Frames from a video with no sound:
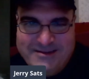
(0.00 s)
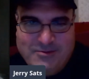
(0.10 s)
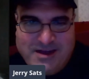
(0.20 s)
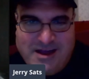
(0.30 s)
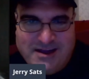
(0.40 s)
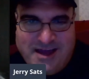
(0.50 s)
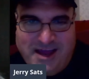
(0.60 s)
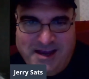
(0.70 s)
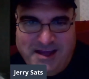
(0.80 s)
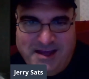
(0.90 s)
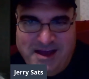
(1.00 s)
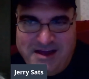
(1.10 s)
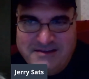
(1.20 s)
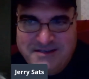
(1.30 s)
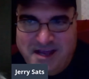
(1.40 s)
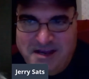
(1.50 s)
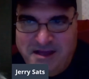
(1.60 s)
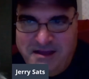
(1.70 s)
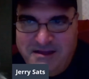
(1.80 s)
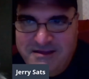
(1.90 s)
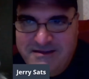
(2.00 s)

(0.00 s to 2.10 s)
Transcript: What kind of candy you got, Sandy?